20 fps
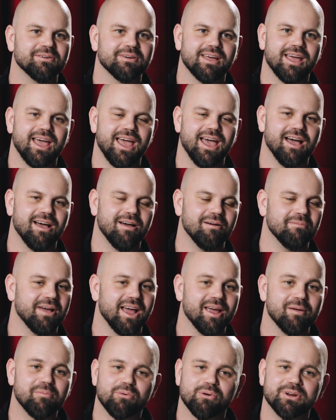I
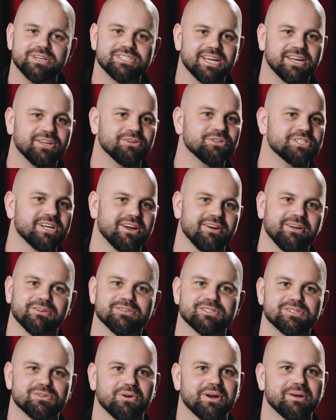appreciate you sharing your
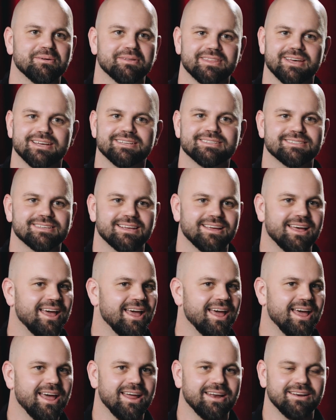story with us,
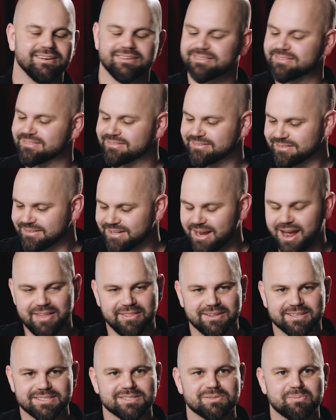and yeah, this
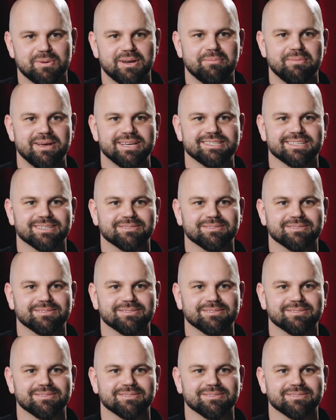has been amazing.